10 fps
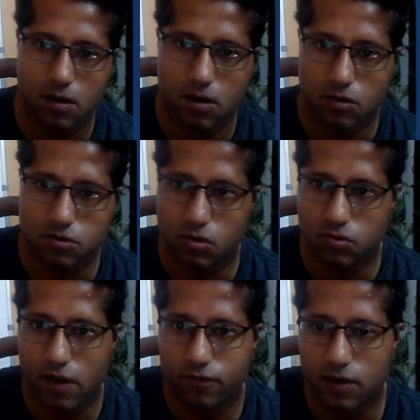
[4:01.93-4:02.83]
So
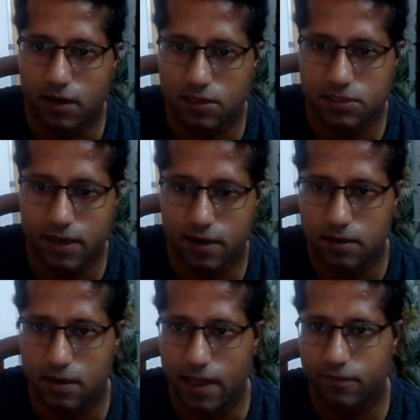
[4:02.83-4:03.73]
you have to understand
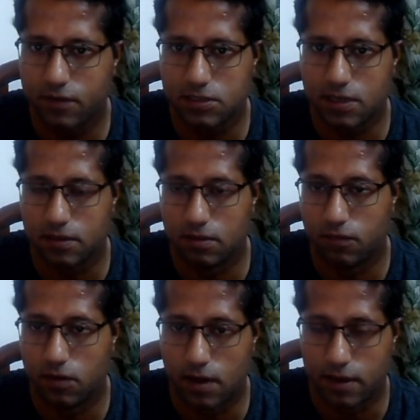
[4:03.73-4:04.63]
the language and
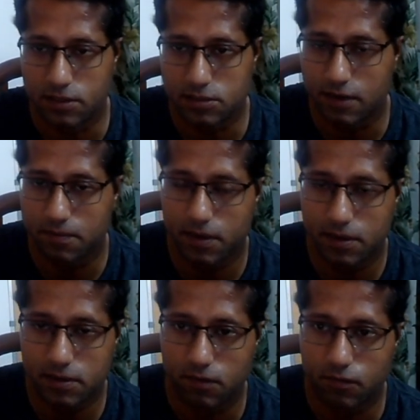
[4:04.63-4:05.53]
the
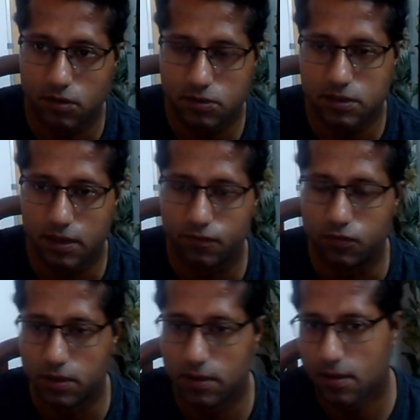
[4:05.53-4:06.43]
statement, the words
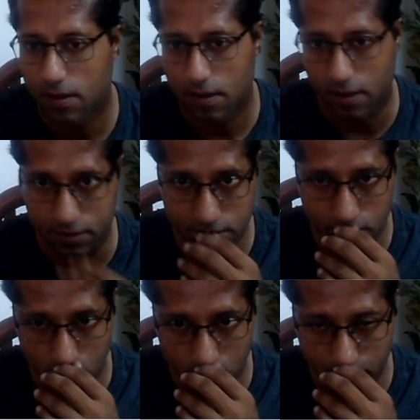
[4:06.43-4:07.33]
carefully, and these
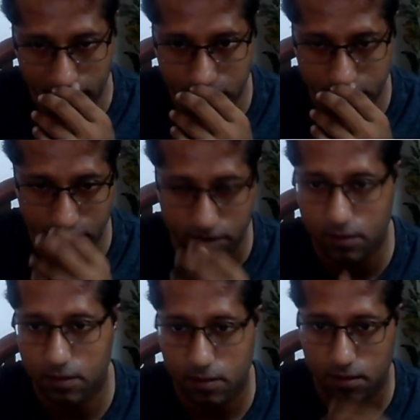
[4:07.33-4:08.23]
are all
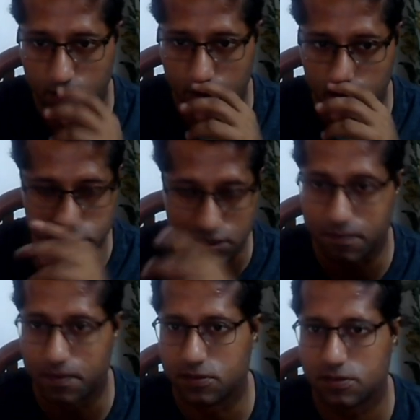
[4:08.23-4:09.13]
mathematical
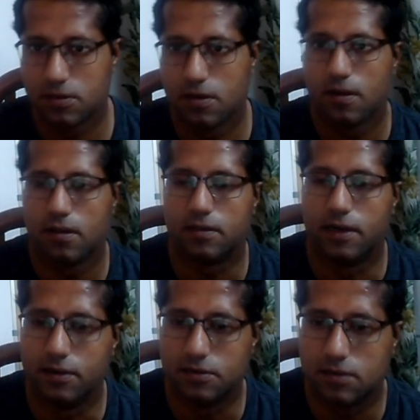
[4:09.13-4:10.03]
statements.
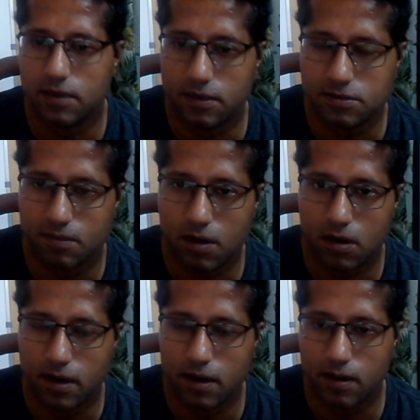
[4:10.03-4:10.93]
That is, it is about
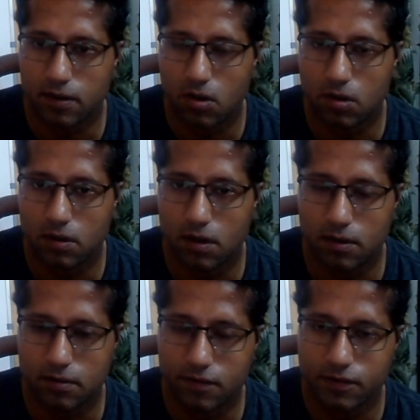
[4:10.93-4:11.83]

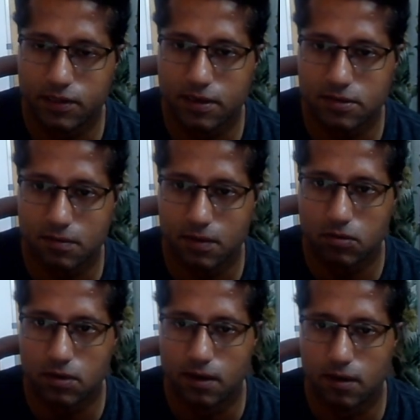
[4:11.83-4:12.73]
and everything is
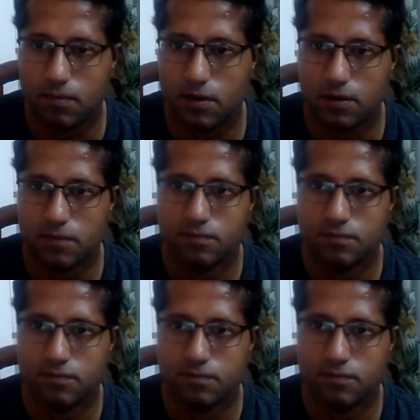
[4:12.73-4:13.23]
about a number.